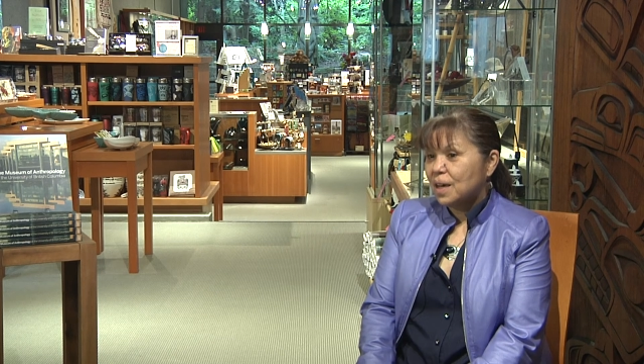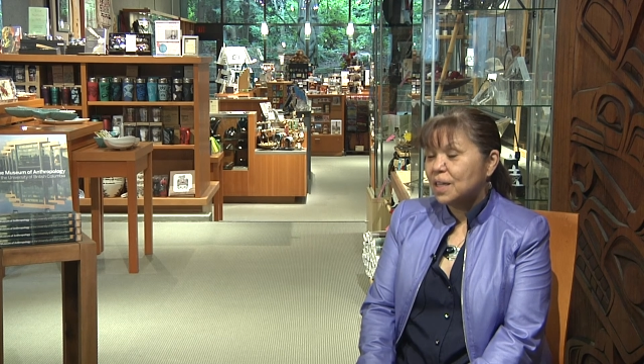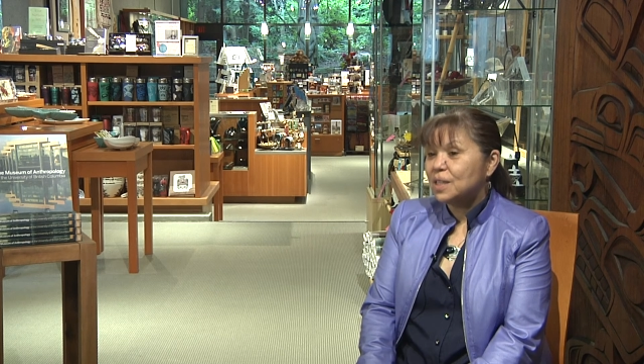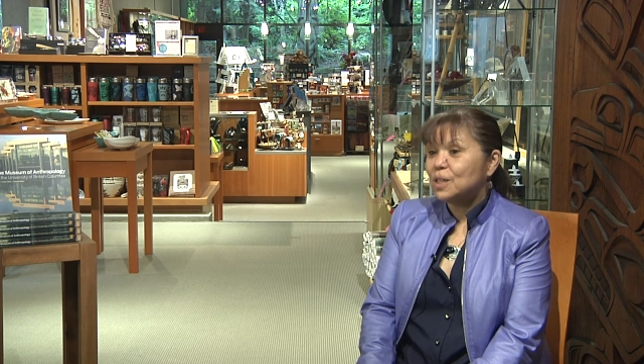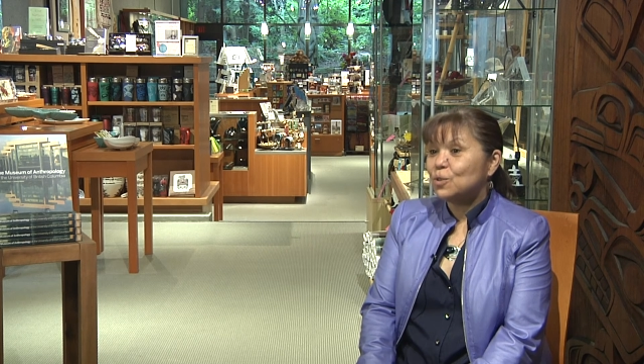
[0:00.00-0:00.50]

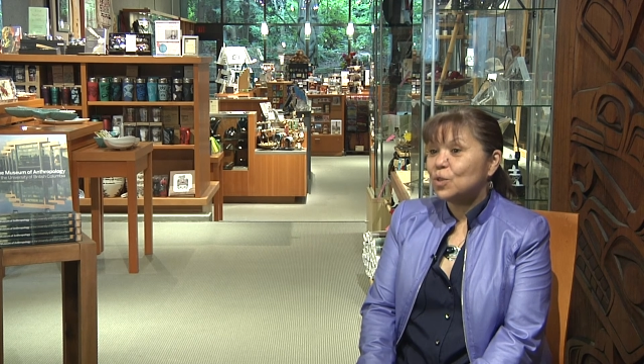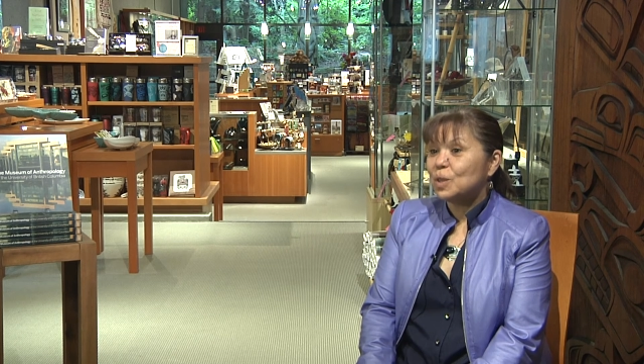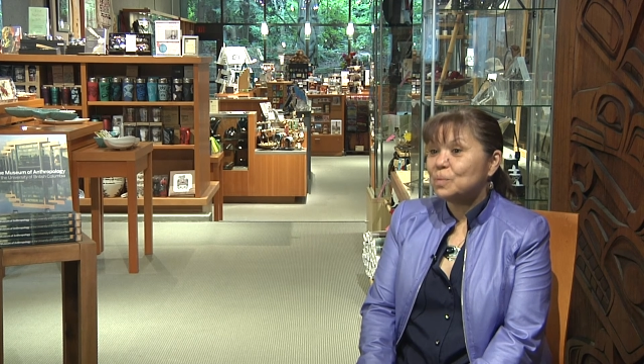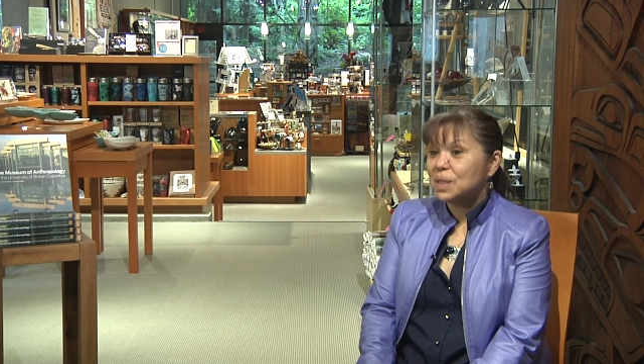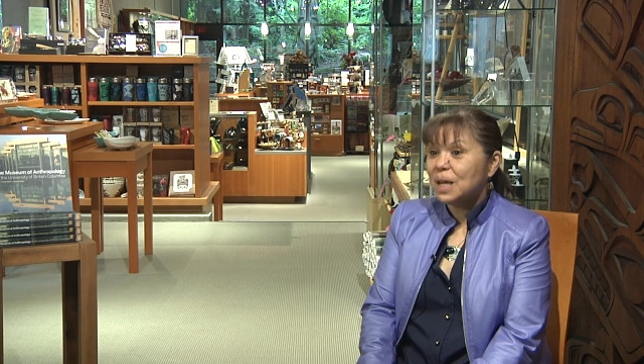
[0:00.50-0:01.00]
considered
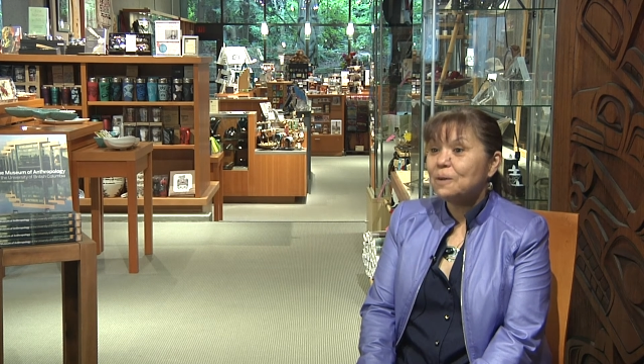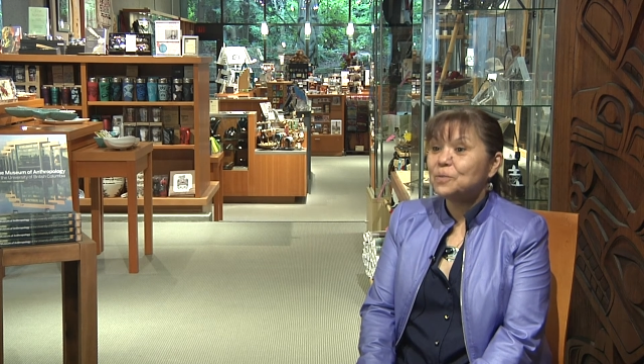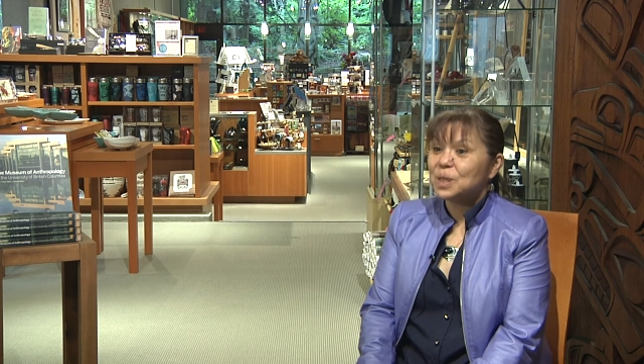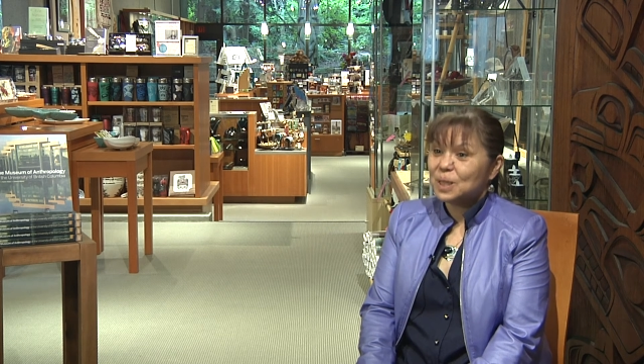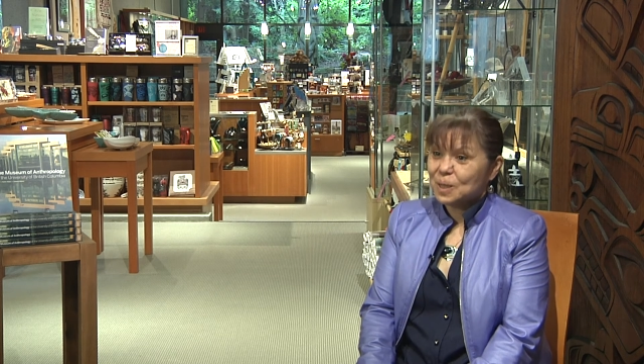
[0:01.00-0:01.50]

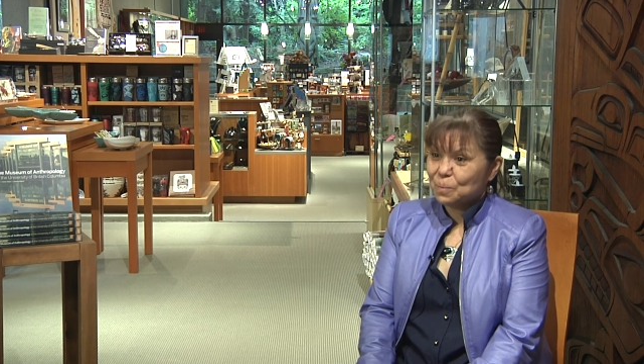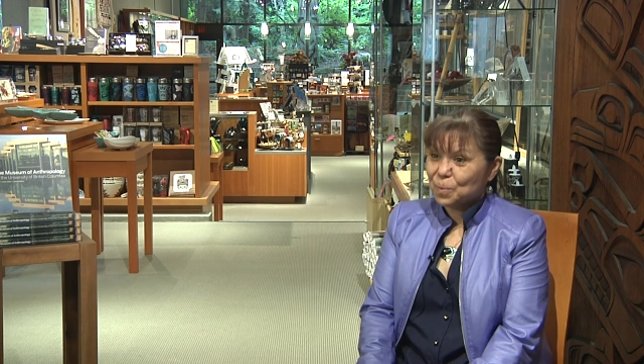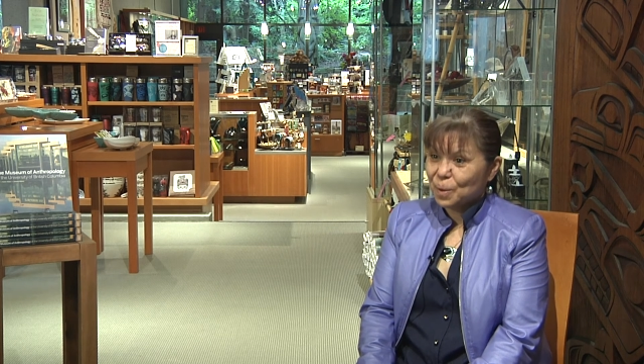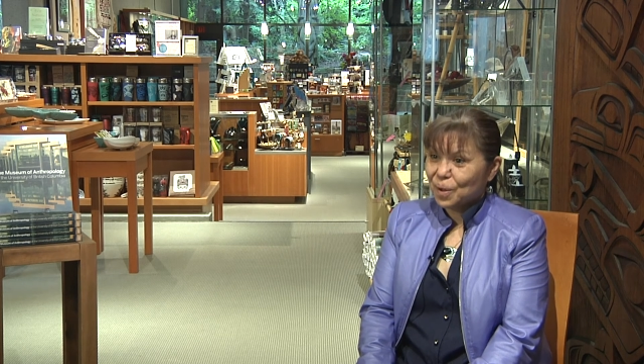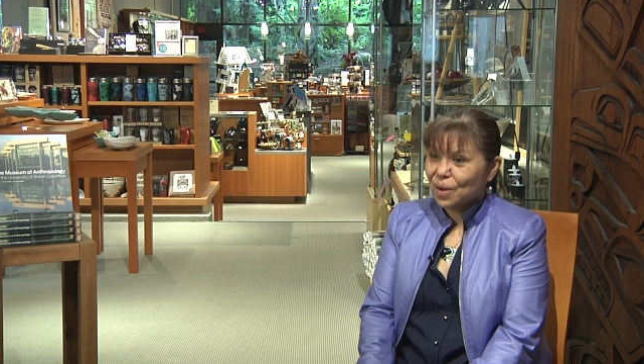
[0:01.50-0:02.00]
themselves
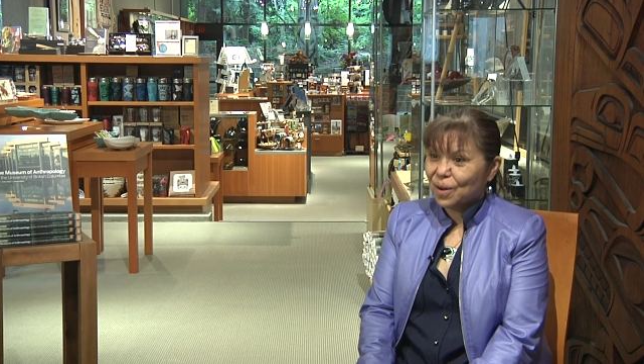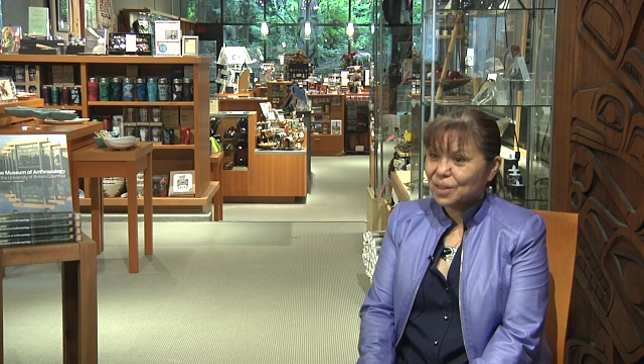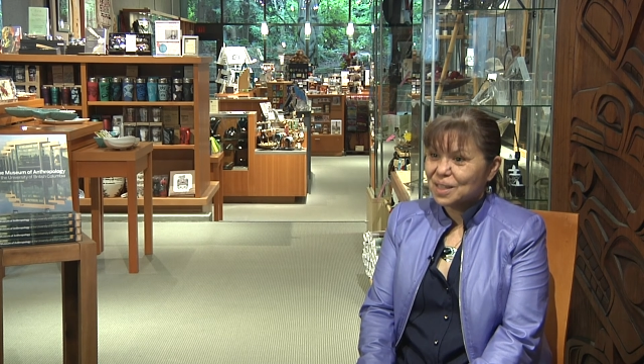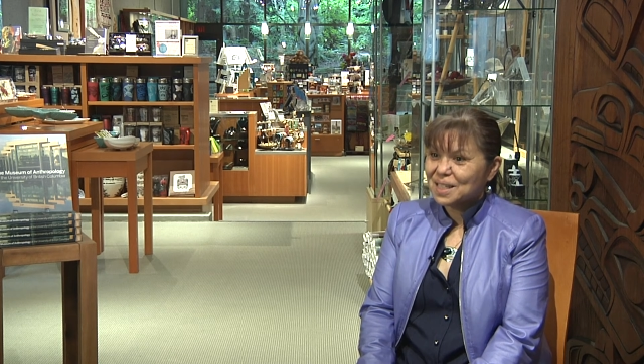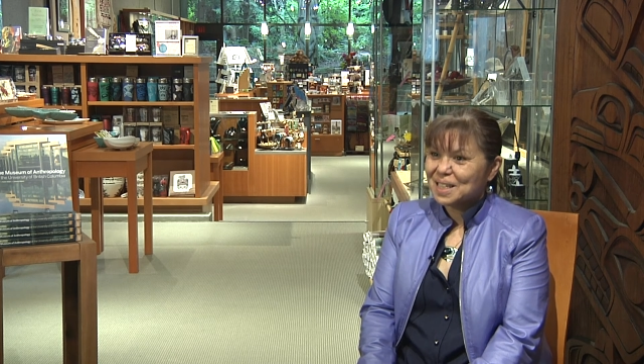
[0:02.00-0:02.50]
contemporary artists.